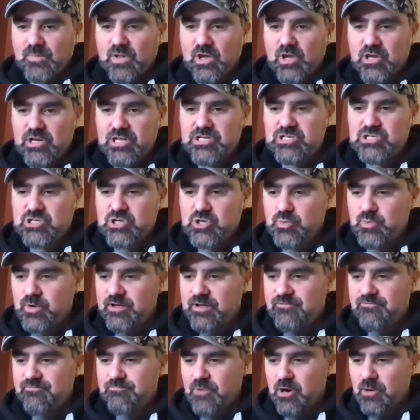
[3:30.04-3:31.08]
an issue
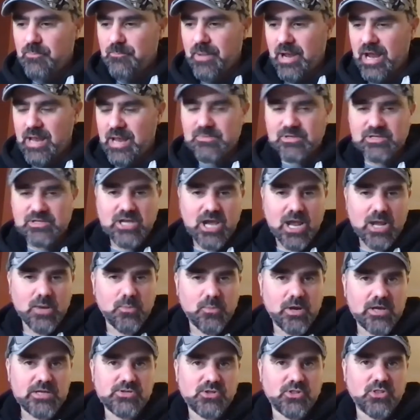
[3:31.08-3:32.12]
with my payment
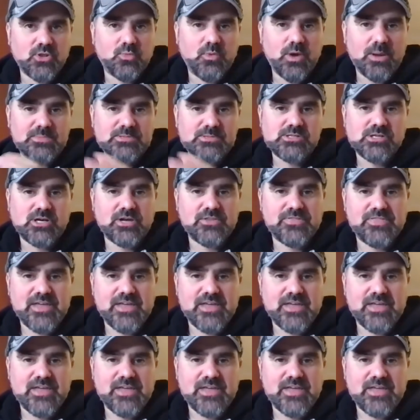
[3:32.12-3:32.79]
gateways on the website.